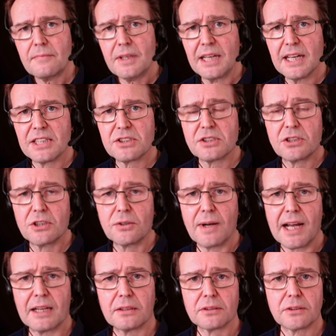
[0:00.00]
as two
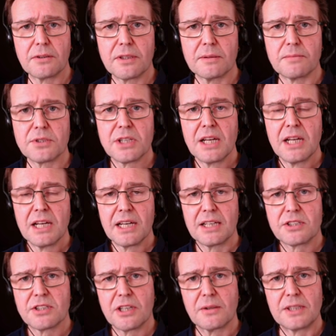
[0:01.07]
algorithms and
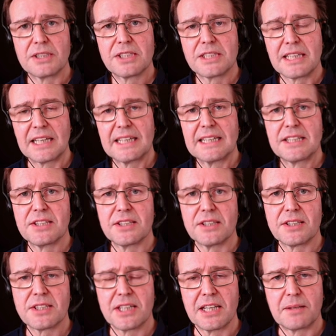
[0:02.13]
so it stays at the
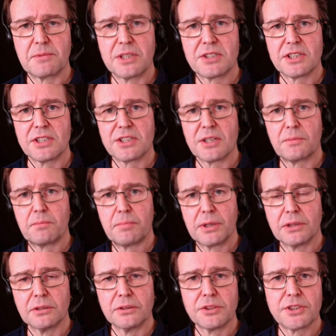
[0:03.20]
same distance and
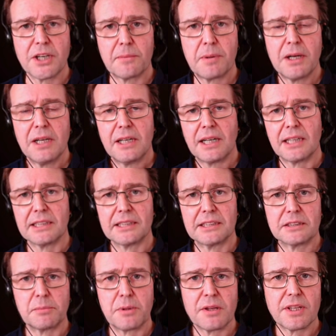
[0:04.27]
pulls up a
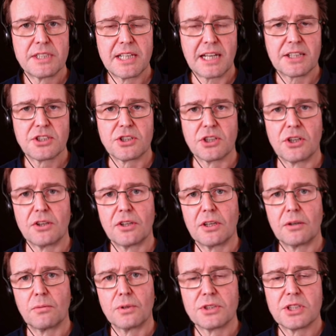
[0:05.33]
little bit texture
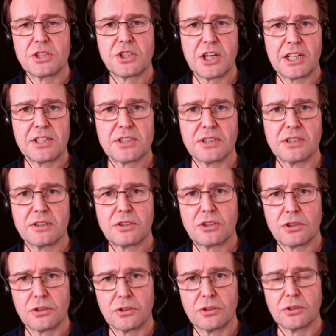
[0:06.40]
that was adjacent
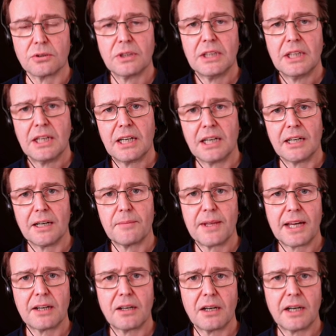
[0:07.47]
to um,
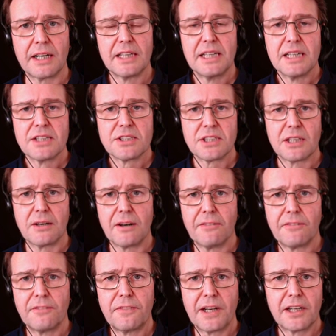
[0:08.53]
that eye so a
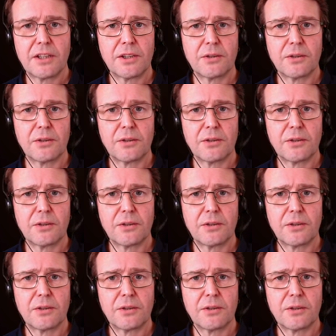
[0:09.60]
very